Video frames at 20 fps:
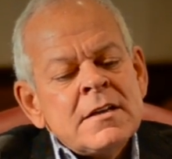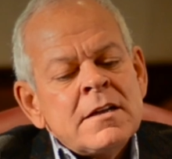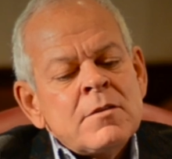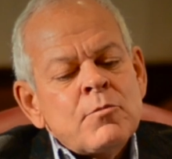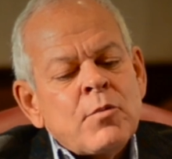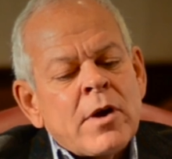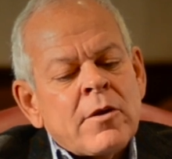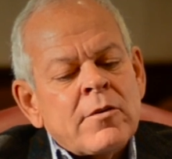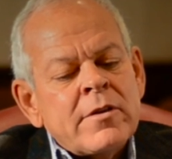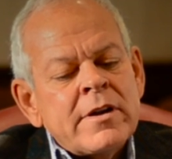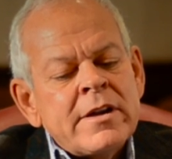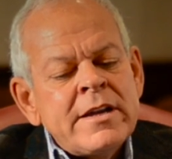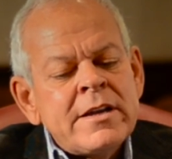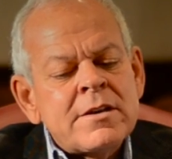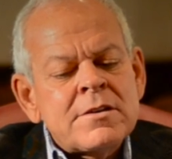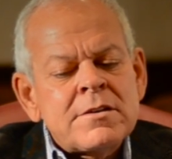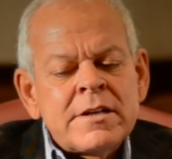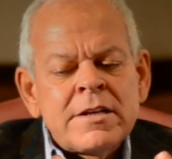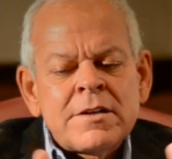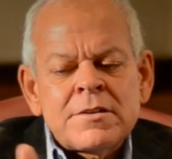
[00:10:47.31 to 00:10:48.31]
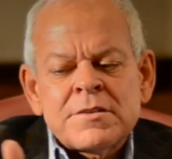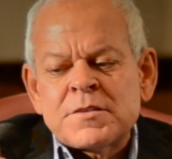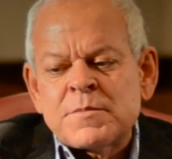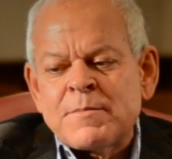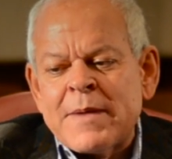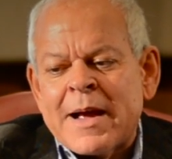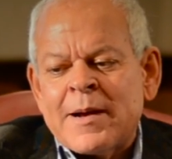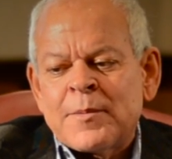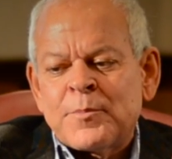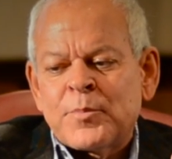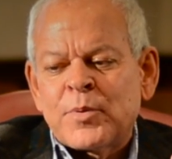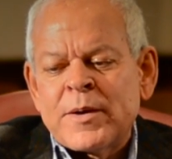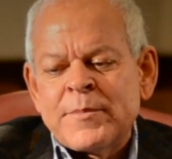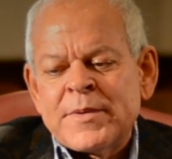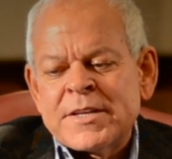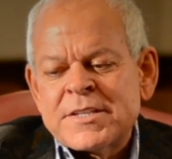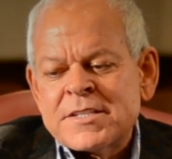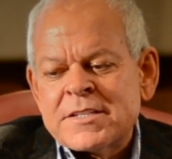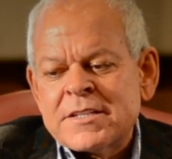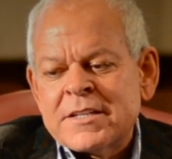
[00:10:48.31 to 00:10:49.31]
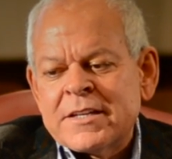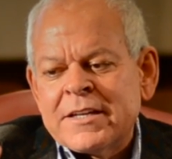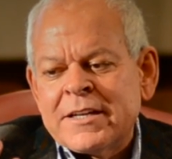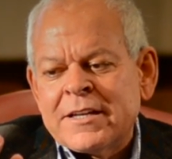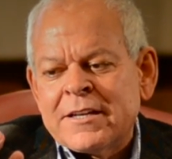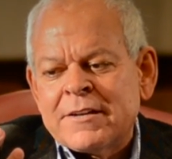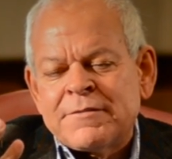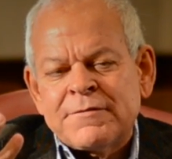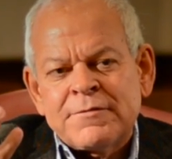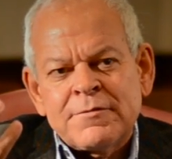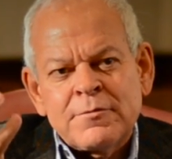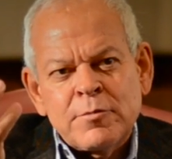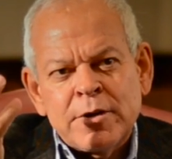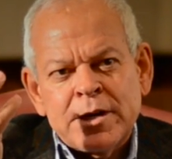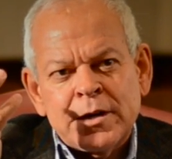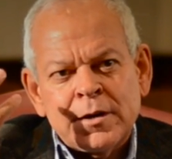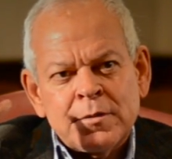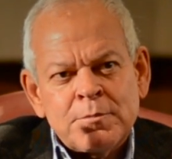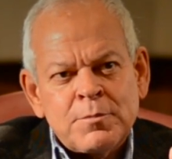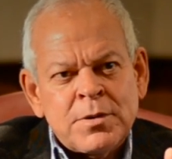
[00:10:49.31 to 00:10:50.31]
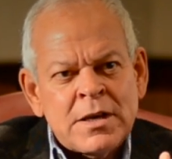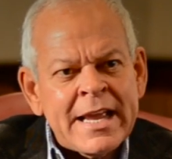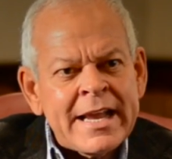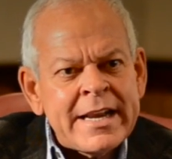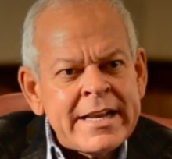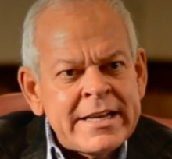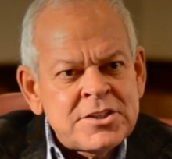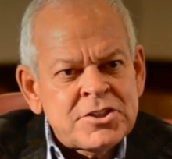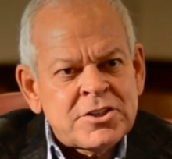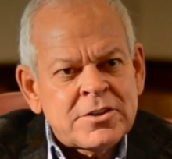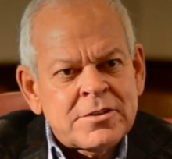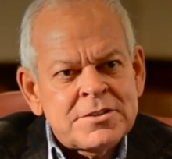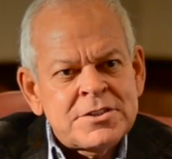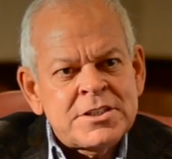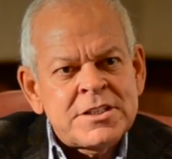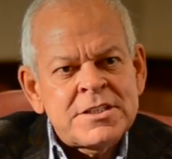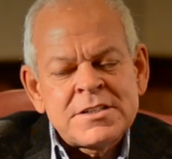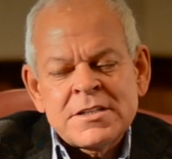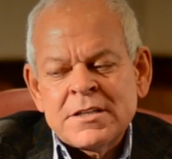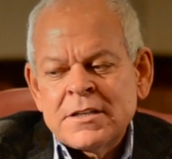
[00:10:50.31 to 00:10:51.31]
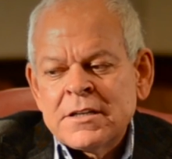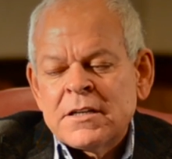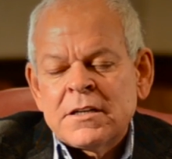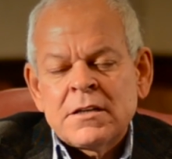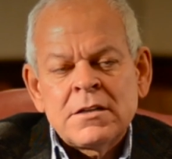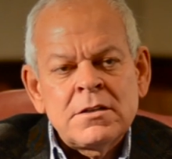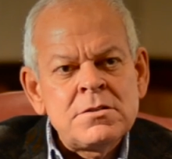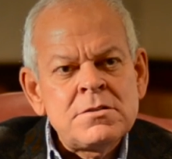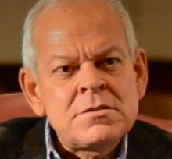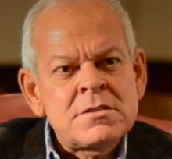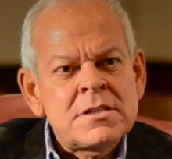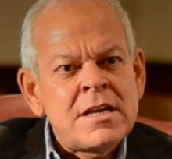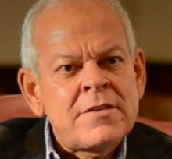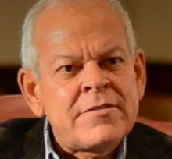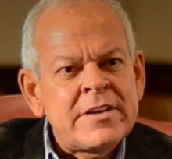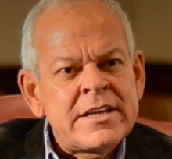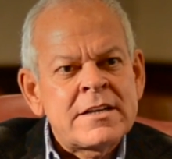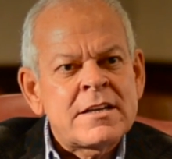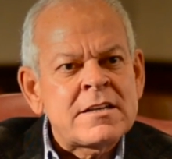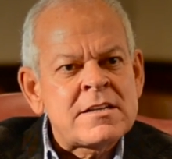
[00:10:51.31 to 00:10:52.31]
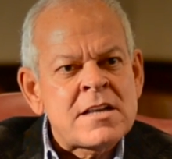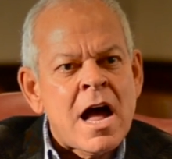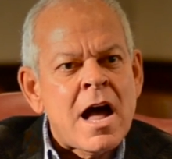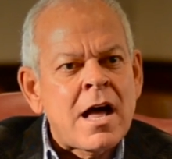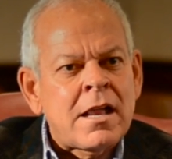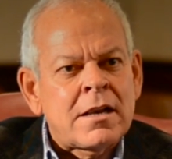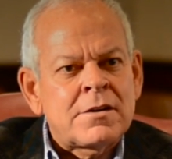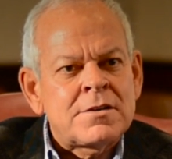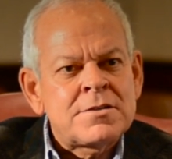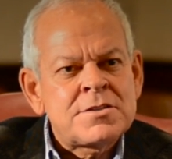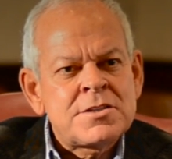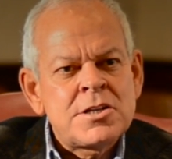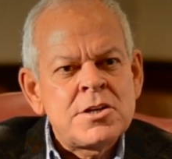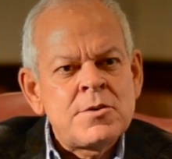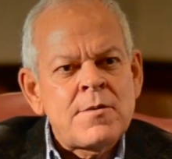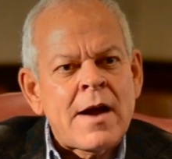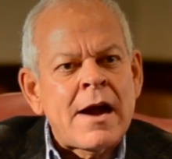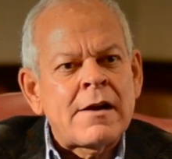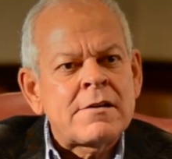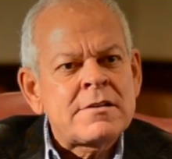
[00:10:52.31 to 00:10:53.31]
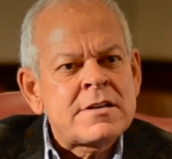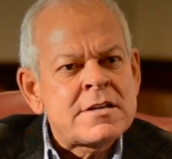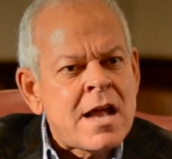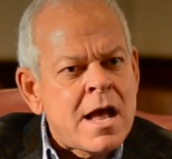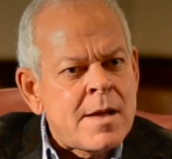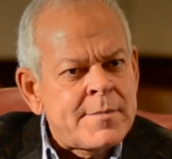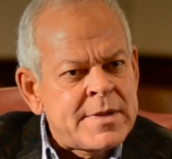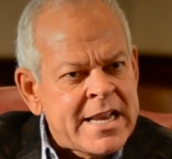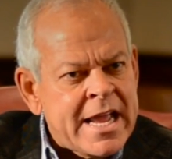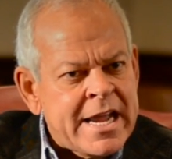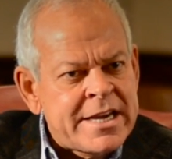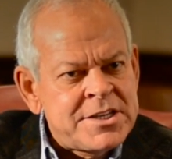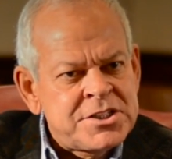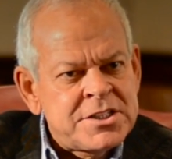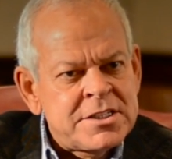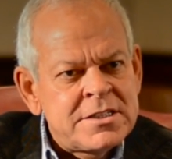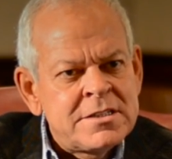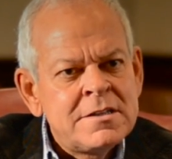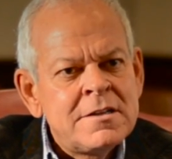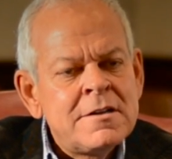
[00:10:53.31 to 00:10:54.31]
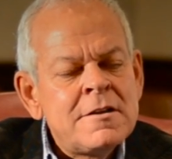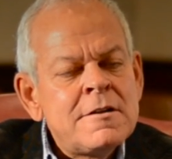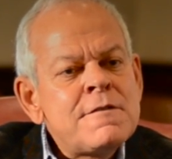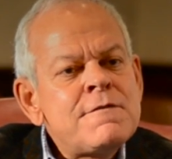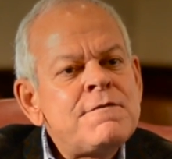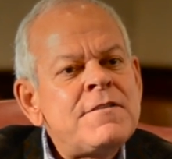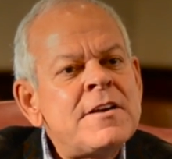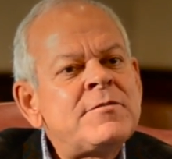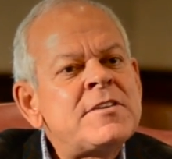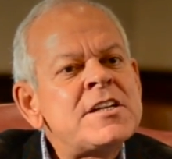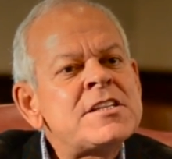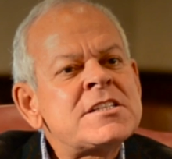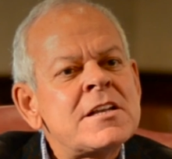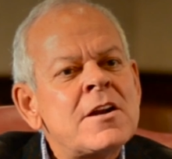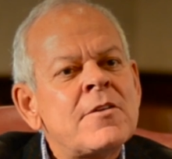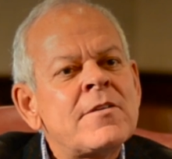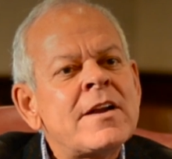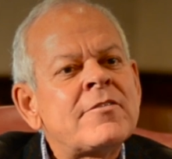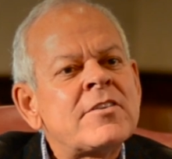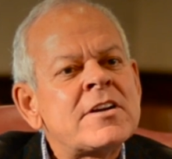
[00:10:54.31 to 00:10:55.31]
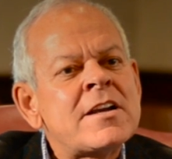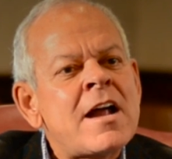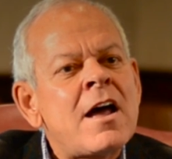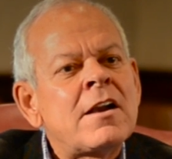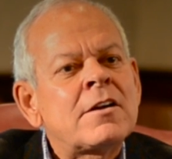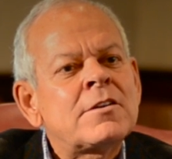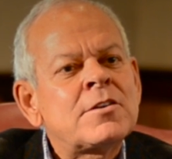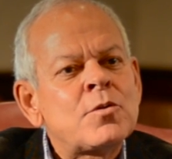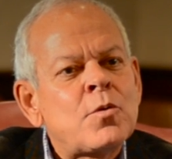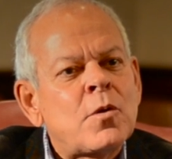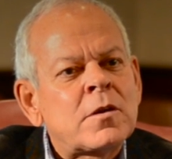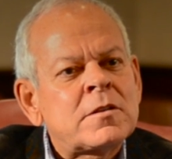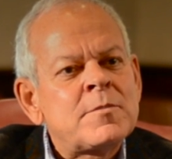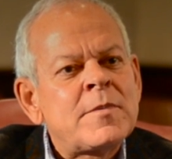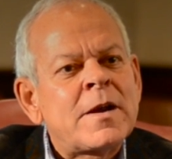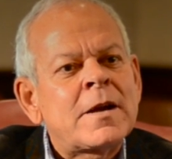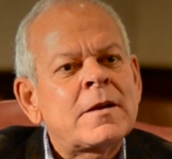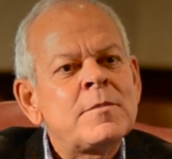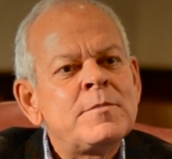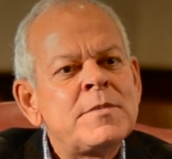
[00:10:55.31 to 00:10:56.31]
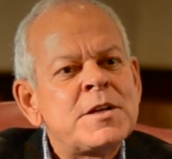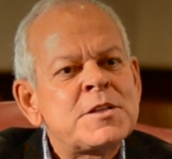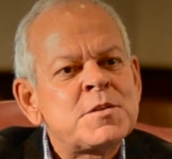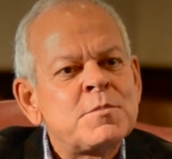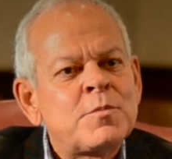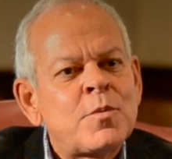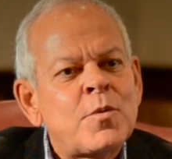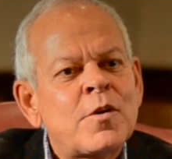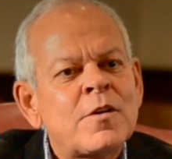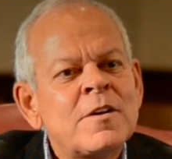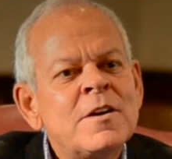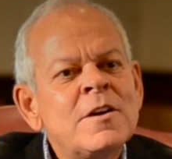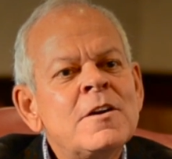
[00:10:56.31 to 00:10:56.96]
Well, here's my premise. If we're planting churches, who's giving the dollars to our denomination, 50 cents on every dollar to North American Mission Board,